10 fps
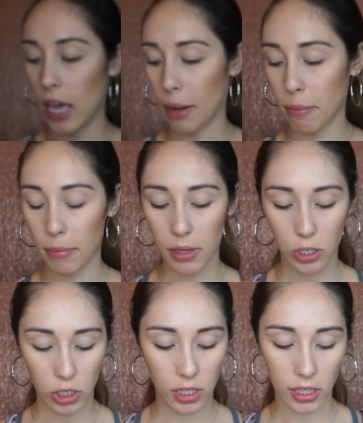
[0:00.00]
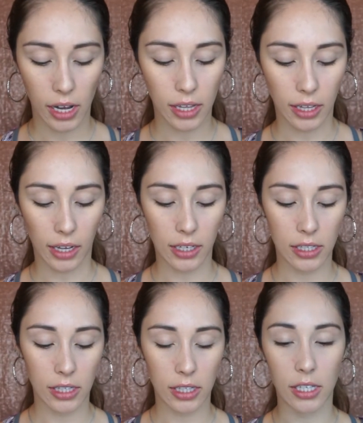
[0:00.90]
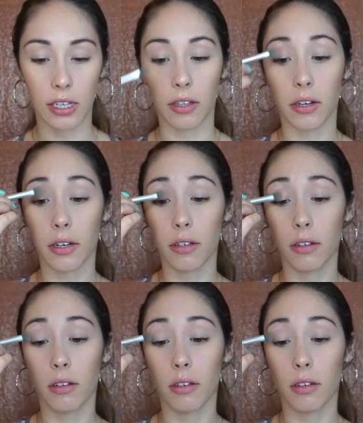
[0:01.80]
And I'm going to be just setting that concealer